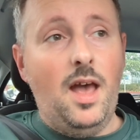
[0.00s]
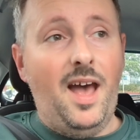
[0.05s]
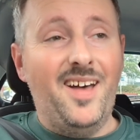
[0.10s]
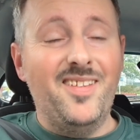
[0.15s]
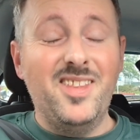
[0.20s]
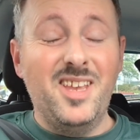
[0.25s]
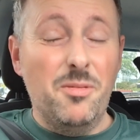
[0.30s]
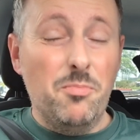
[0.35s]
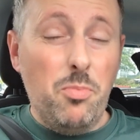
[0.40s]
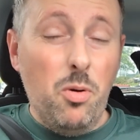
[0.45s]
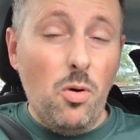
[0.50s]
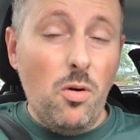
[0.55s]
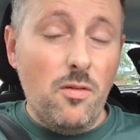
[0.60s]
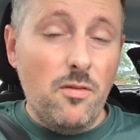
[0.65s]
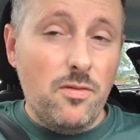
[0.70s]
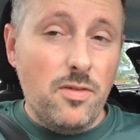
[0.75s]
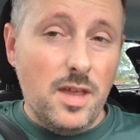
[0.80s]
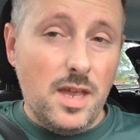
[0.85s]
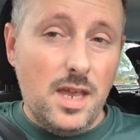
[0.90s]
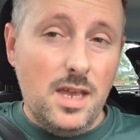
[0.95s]
And the
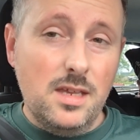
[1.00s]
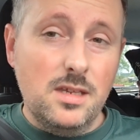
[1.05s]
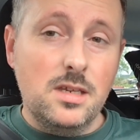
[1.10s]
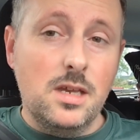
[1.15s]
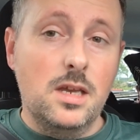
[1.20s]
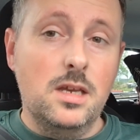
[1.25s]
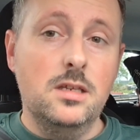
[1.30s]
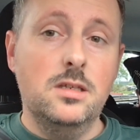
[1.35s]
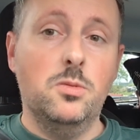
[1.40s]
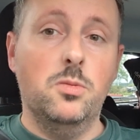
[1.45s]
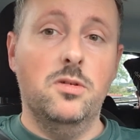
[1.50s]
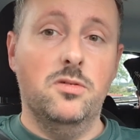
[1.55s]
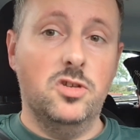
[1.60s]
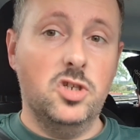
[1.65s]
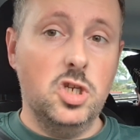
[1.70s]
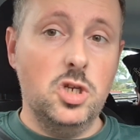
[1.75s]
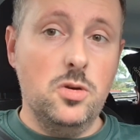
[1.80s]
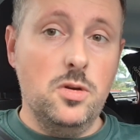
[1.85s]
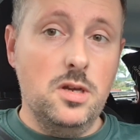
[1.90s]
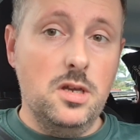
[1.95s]
important thing is with
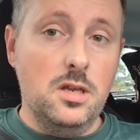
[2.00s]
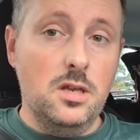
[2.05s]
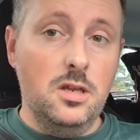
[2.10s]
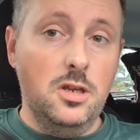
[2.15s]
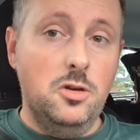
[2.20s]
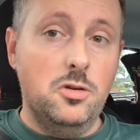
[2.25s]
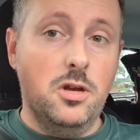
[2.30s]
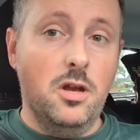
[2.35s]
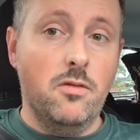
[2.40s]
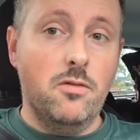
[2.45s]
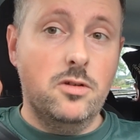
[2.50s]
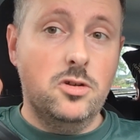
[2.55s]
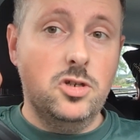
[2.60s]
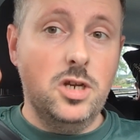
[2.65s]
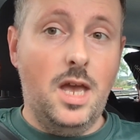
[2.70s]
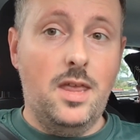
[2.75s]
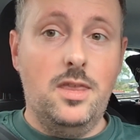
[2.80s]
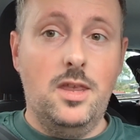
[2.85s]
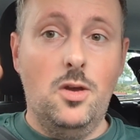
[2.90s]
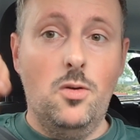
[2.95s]
Stuart you could
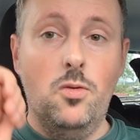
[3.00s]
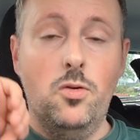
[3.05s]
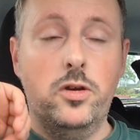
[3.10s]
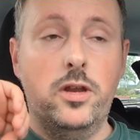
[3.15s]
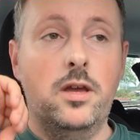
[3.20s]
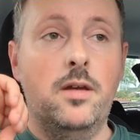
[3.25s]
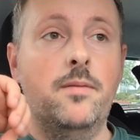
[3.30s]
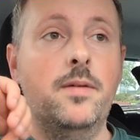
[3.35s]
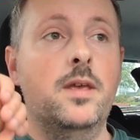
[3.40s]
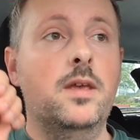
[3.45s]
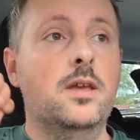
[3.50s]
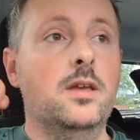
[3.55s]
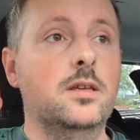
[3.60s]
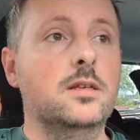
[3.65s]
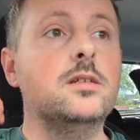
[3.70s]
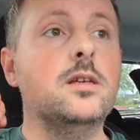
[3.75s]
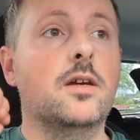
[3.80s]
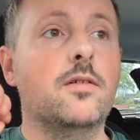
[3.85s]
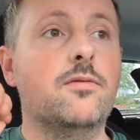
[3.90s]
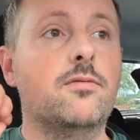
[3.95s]
reject the order.
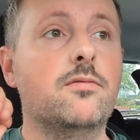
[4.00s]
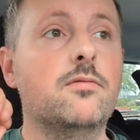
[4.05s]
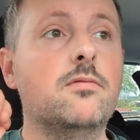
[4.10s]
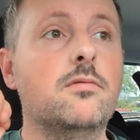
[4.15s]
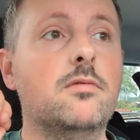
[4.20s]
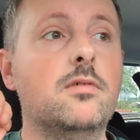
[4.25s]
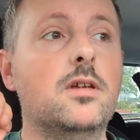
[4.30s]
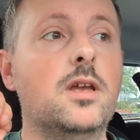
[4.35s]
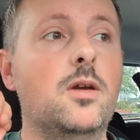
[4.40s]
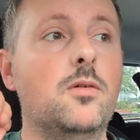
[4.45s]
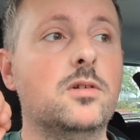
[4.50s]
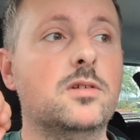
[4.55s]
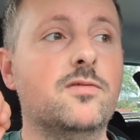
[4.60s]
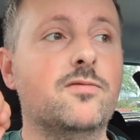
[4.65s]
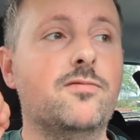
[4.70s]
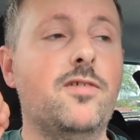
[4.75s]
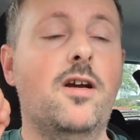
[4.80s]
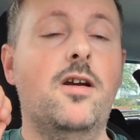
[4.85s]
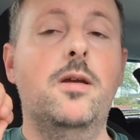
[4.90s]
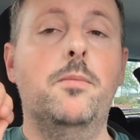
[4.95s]
So if it was
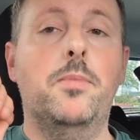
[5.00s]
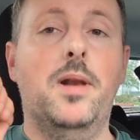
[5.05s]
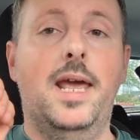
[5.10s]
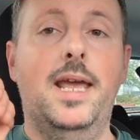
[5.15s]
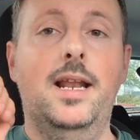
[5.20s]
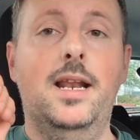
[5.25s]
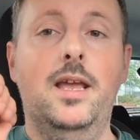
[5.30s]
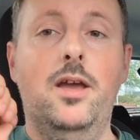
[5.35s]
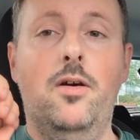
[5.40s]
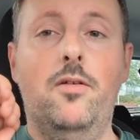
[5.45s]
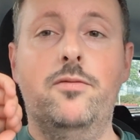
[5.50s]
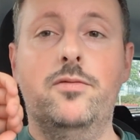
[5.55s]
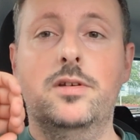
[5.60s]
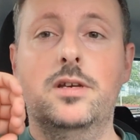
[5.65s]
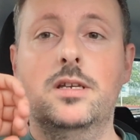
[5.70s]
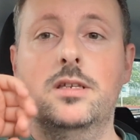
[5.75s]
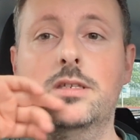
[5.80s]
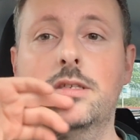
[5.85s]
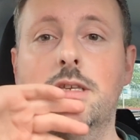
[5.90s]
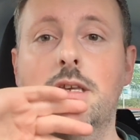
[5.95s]
very plainly
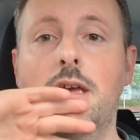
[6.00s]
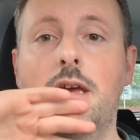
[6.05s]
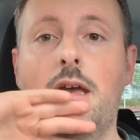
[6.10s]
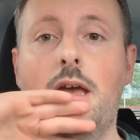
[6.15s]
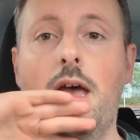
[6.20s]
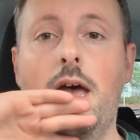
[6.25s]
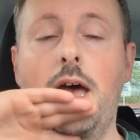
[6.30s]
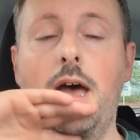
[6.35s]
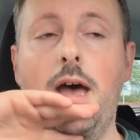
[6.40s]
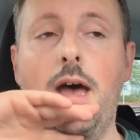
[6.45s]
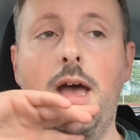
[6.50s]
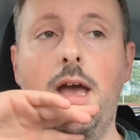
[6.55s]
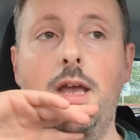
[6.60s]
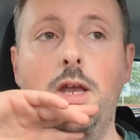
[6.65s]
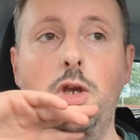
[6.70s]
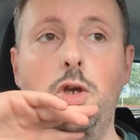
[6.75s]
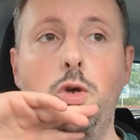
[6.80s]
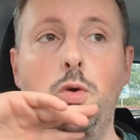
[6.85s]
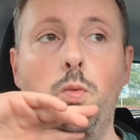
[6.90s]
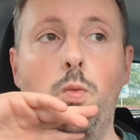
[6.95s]
obvious that
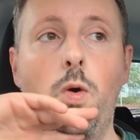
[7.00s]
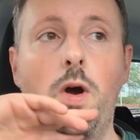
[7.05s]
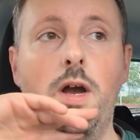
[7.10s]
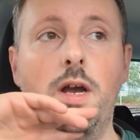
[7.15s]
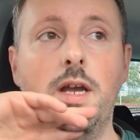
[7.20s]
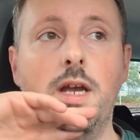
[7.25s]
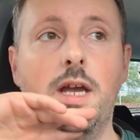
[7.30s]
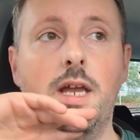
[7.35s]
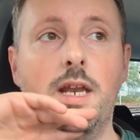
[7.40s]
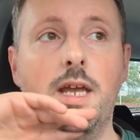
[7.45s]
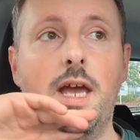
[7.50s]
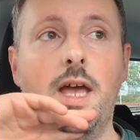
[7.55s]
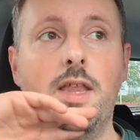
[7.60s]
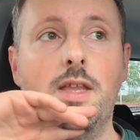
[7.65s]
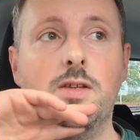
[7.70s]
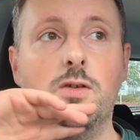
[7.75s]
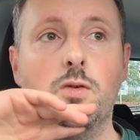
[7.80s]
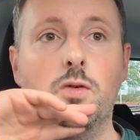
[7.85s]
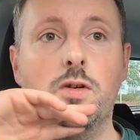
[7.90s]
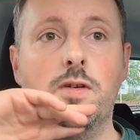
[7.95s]
you weren't going to get
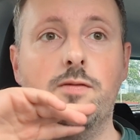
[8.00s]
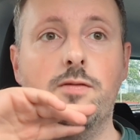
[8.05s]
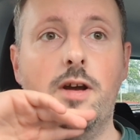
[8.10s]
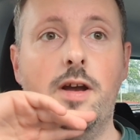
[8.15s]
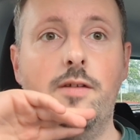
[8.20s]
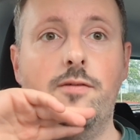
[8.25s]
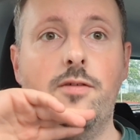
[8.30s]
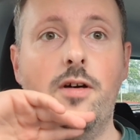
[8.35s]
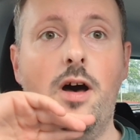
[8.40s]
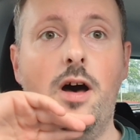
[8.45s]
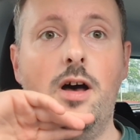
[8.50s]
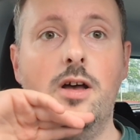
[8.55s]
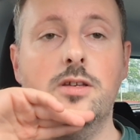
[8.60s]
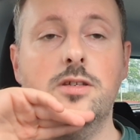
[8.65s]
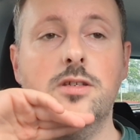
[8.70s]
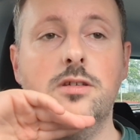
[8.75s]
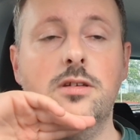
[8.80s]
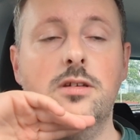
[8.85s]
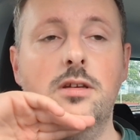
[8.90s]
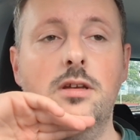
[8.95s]
this order very
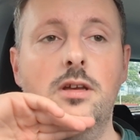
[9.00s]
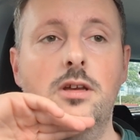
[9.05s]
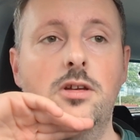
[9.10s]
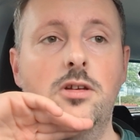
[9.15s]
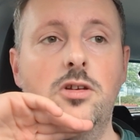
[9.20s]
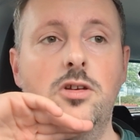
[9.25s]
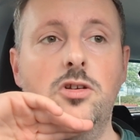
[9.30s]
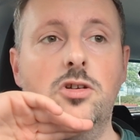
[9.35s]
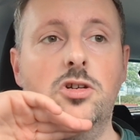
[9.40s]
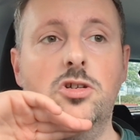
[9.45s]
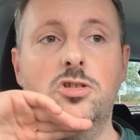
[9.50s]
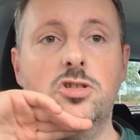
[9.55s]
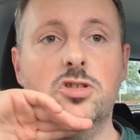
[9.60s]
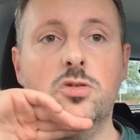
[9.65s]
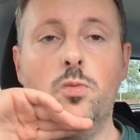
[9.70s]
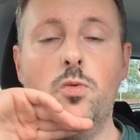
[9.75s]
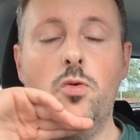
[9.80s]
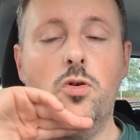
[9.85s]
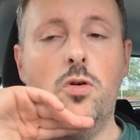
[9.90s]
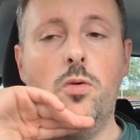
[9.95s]
fast, you could
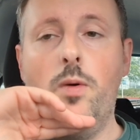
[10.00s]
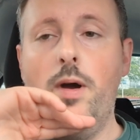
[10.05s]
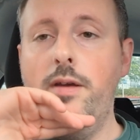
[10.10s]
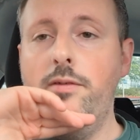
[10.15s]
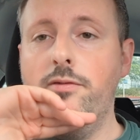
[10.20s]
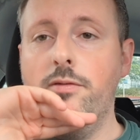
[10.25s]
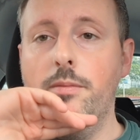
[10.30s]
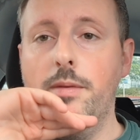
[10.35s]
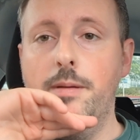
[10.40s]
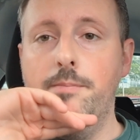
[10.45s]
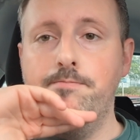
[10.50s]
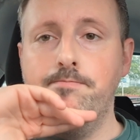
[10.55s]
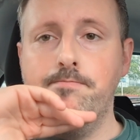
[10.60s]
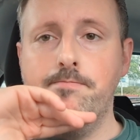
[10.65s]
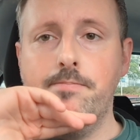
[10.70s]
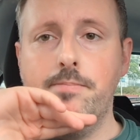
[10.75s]
just walk away from it,